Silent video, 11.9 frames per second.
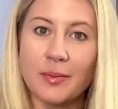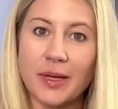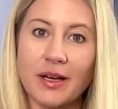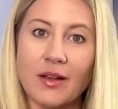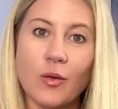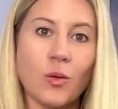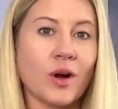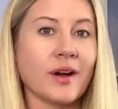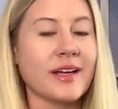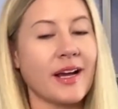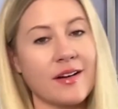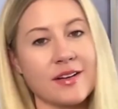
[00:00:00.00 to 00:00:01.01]
meal or
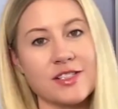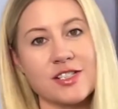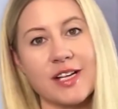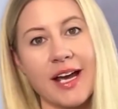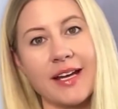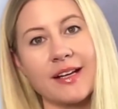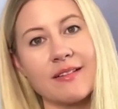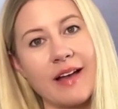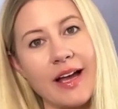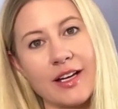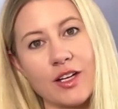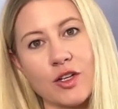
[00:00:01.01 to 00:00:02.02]
character dining
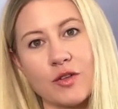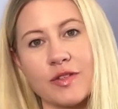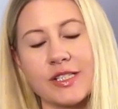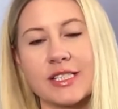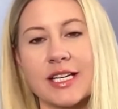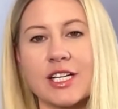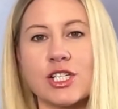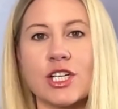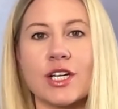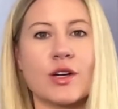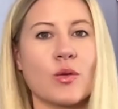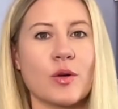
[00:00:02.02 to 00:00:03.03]
like Goofy's
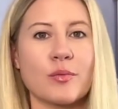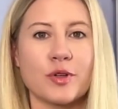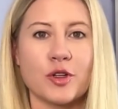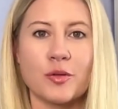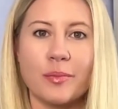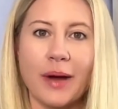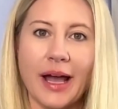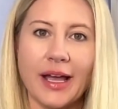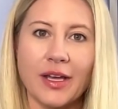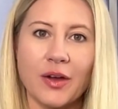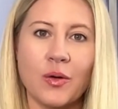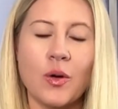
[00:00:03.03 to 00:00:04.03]
Kitchen or Blue
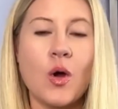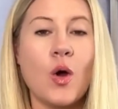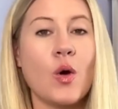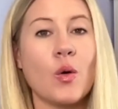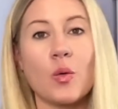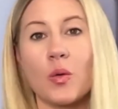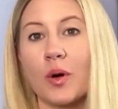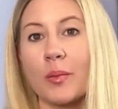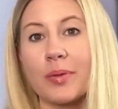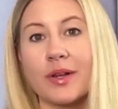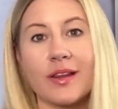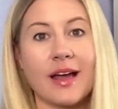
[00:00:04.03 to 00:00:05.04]
Bayou or
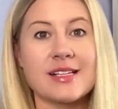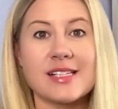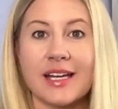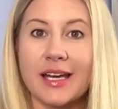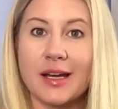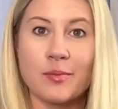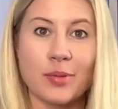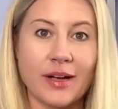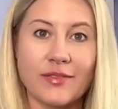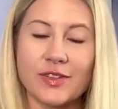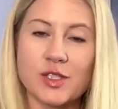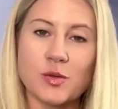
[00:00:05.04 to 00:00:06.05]
Plaza Inn
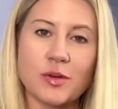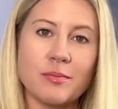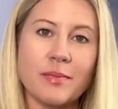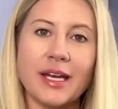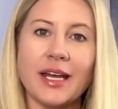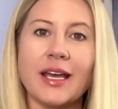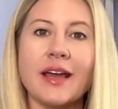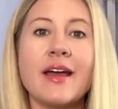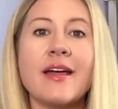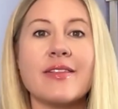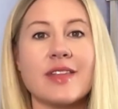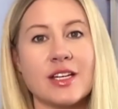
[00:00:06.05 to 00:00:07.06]
Breakfast with Minnie,
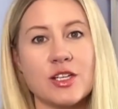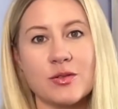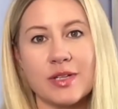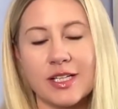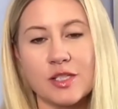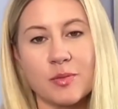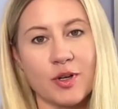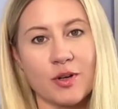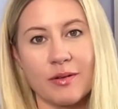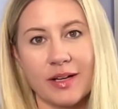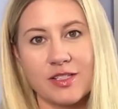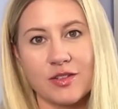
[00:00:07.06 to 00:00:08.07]
then you need to book a
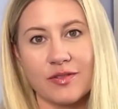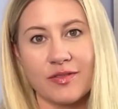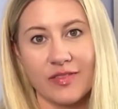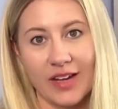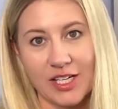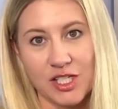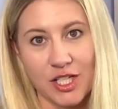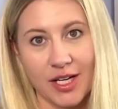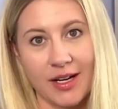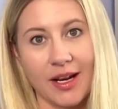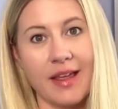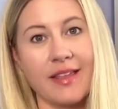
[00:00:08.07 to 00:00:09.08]

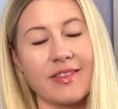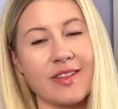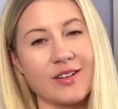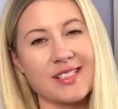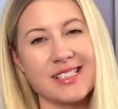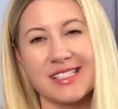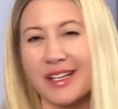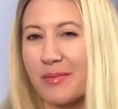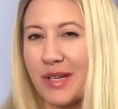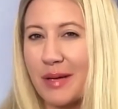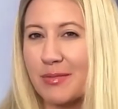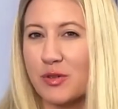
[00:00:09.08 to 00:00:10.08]
reservation. There's
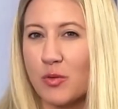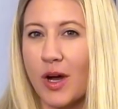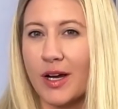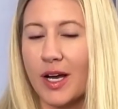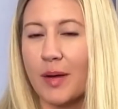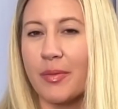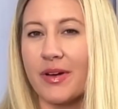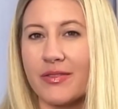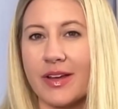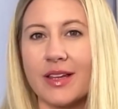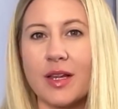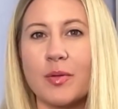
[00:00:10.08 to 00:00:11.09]
sometimes a walk-up
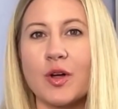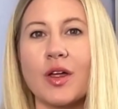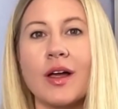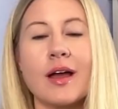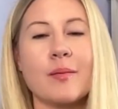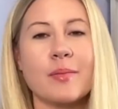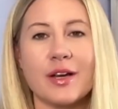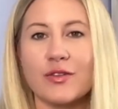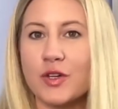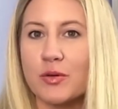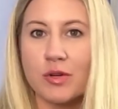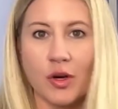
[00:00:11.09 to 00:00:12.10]
available, but if
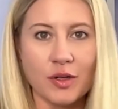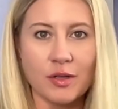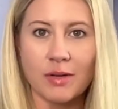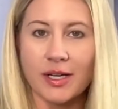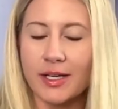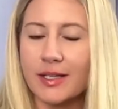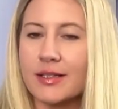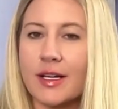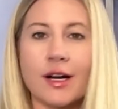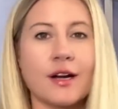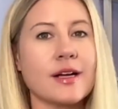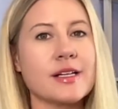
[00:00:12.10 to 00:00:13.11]
you know you want to eat
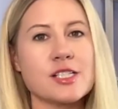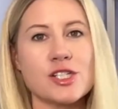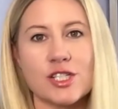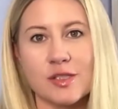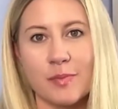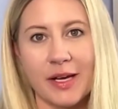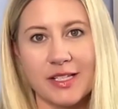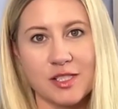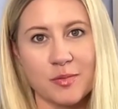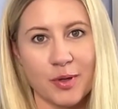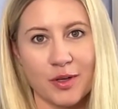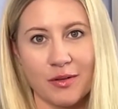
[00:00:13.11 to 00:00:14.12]
there, it's just best to
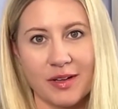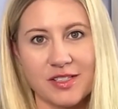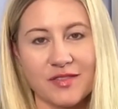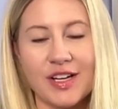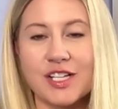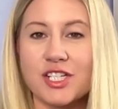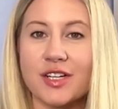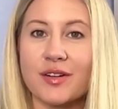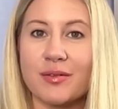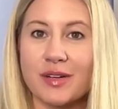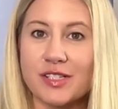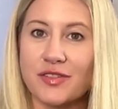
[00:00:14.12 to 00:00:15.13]
book a reservation.
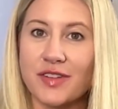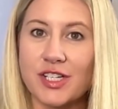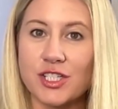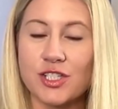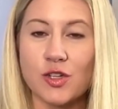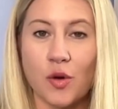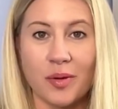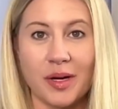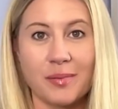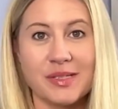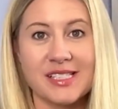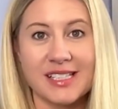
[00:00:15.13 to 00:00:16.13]
Reservations open
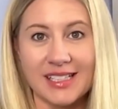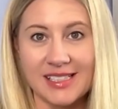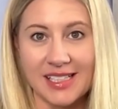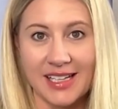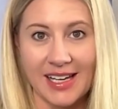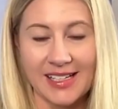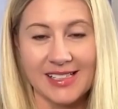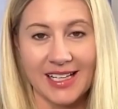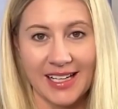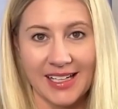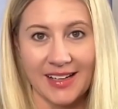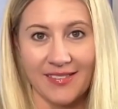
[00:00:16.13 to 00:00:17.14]
up 60 days
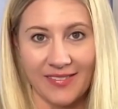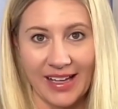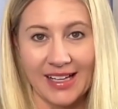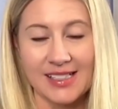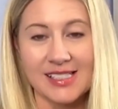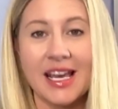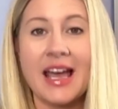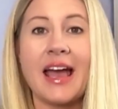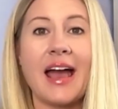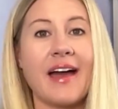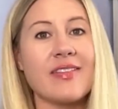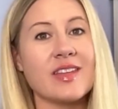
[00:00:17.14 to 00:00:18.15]
in advance,
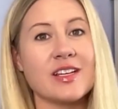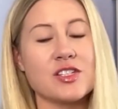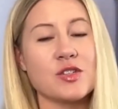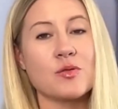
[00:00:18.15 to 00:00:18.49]
and they do